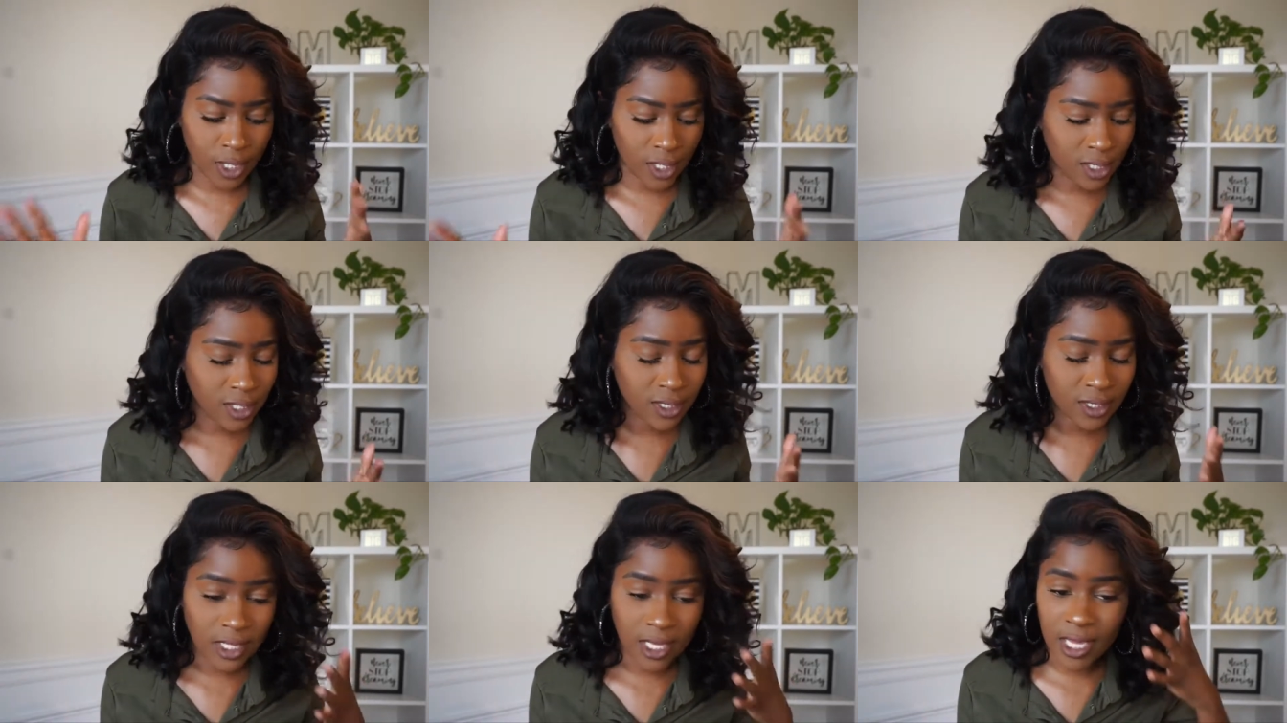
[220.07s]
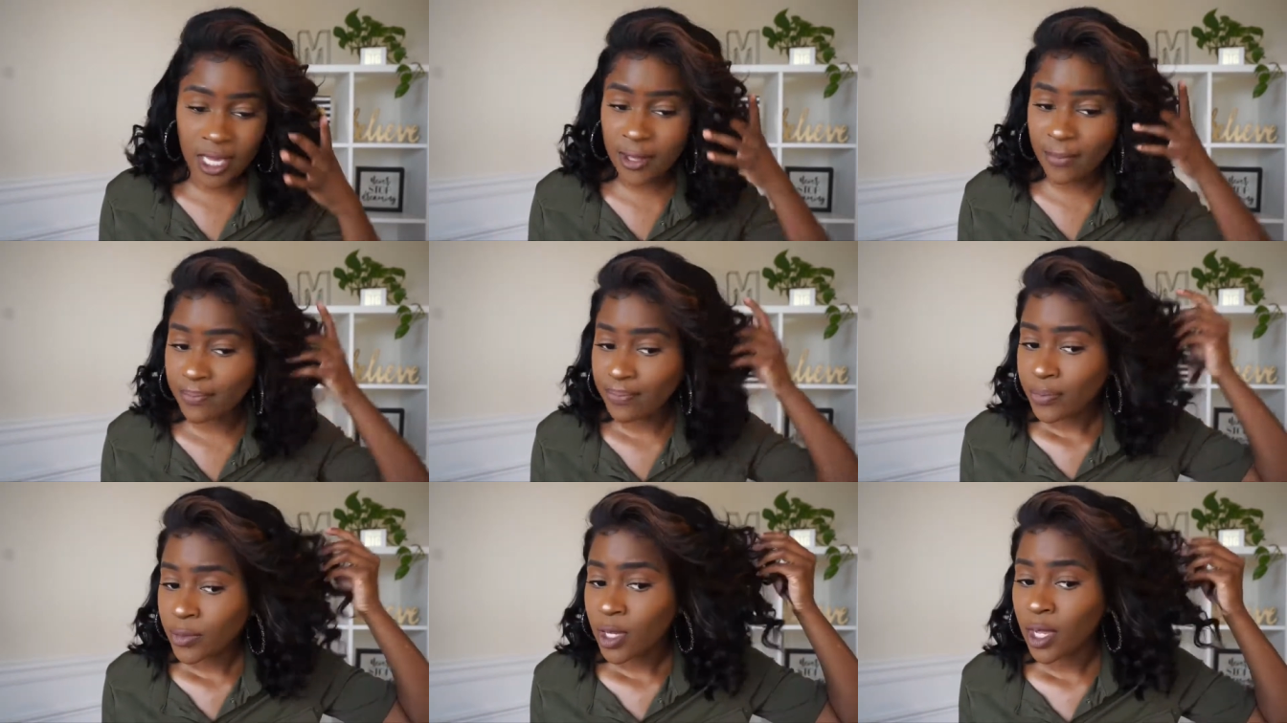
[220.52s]

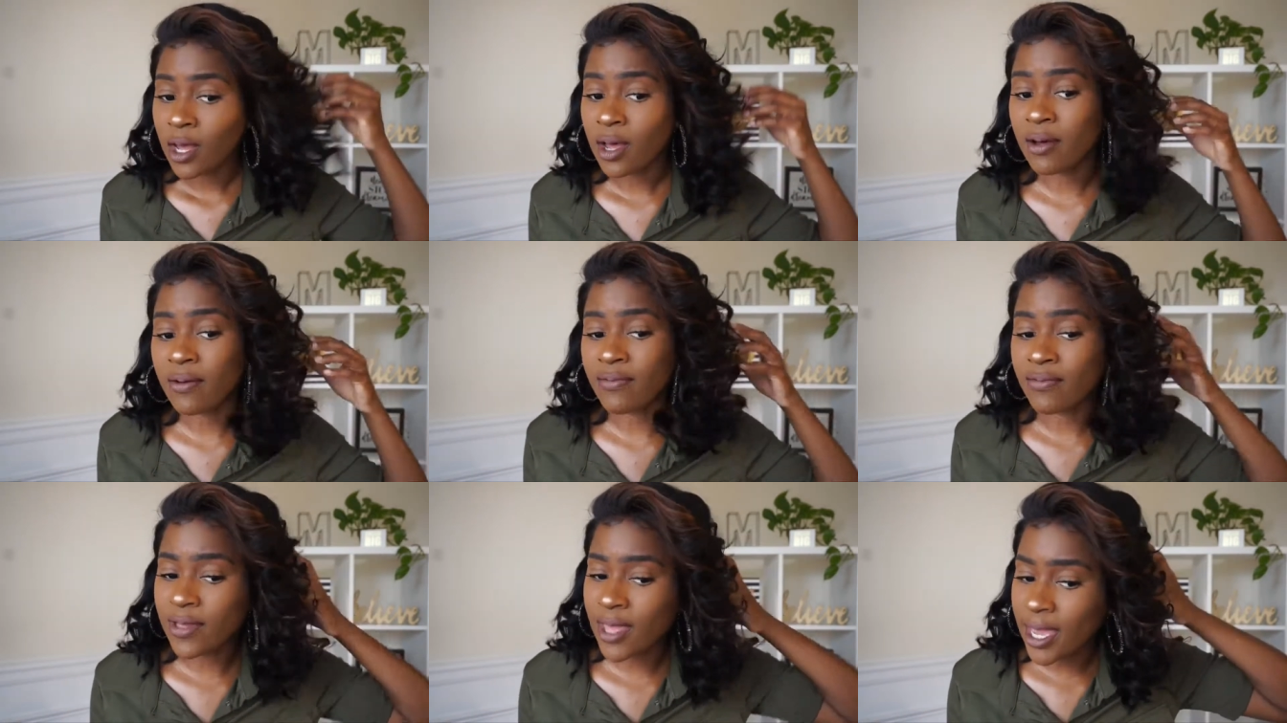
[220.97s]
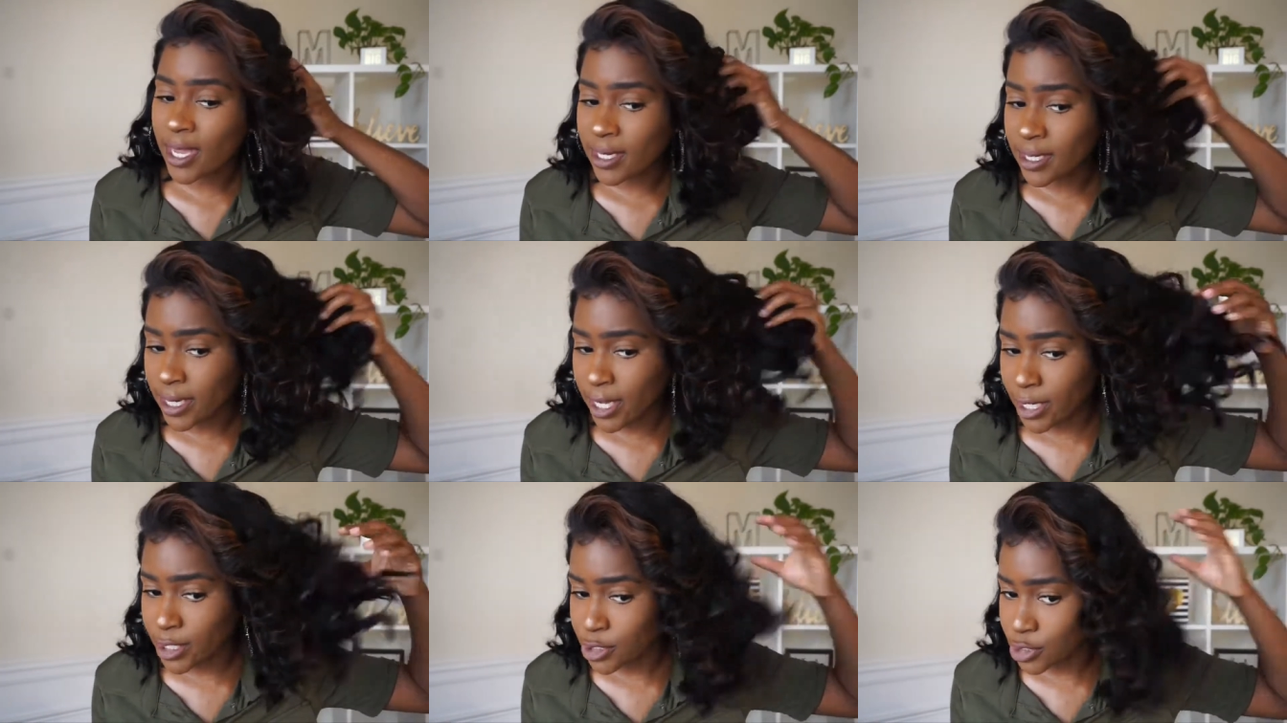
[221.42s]
anything of that
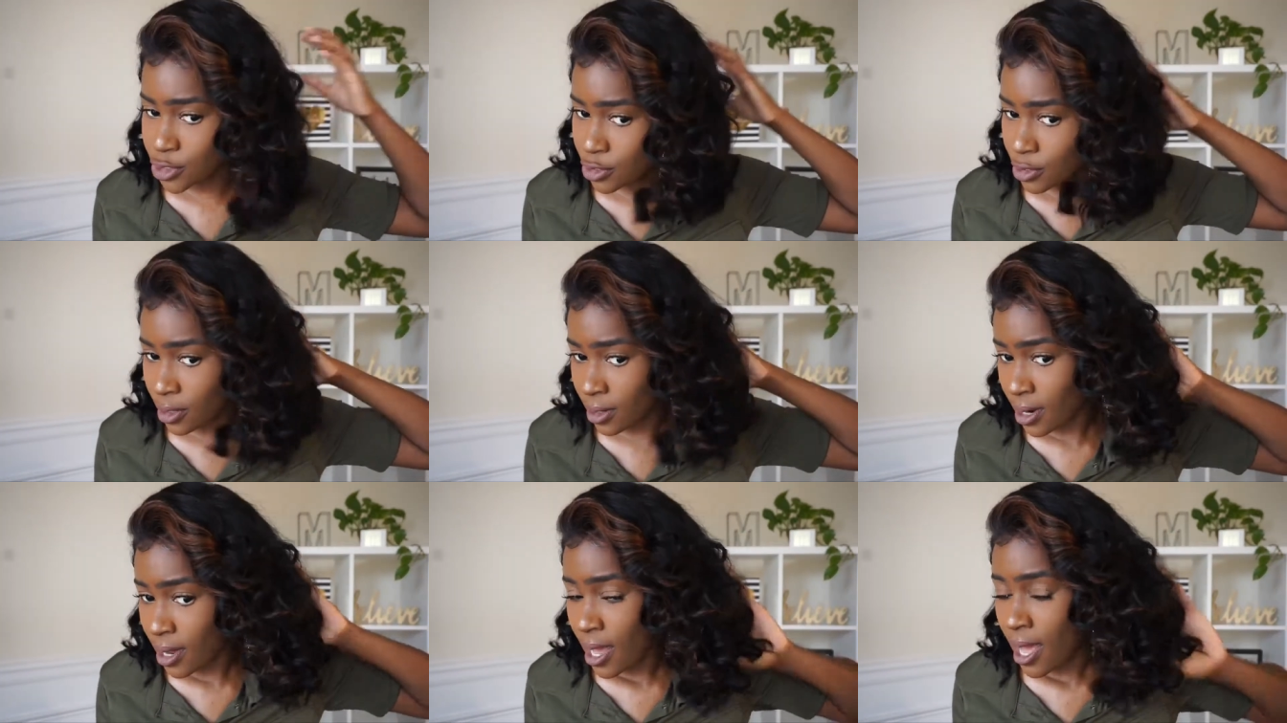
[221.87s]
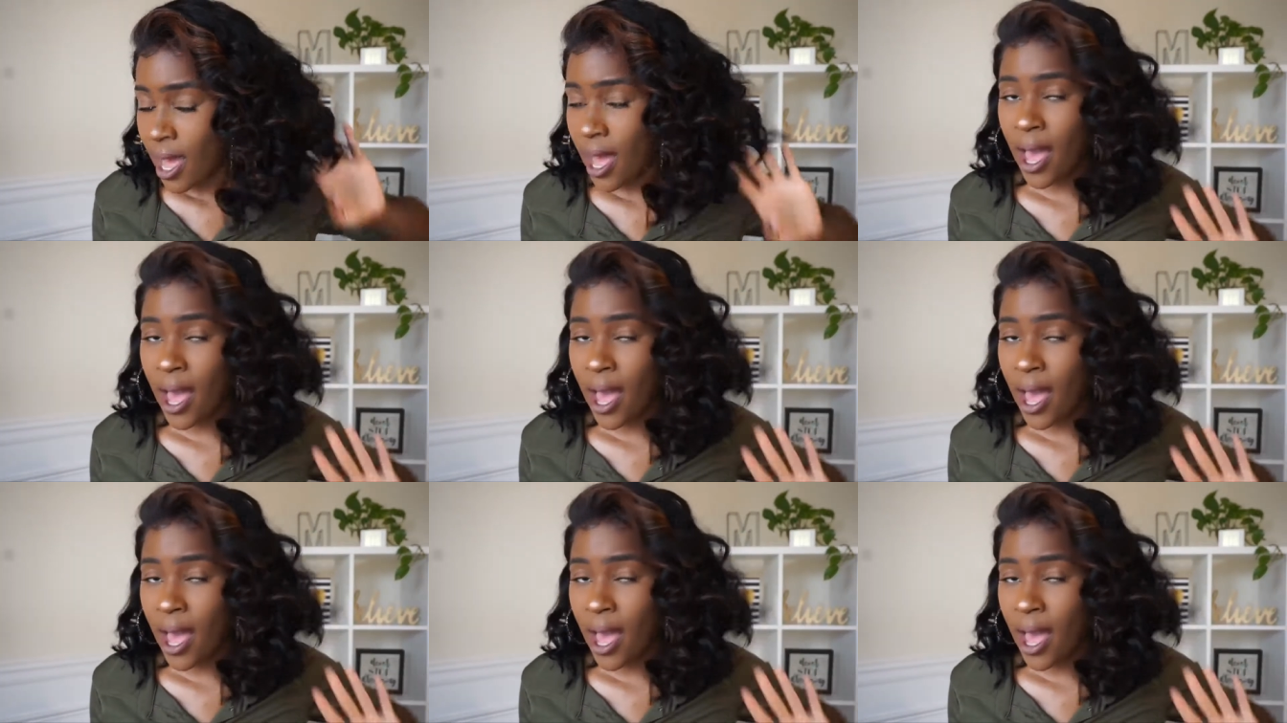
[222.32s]
nature.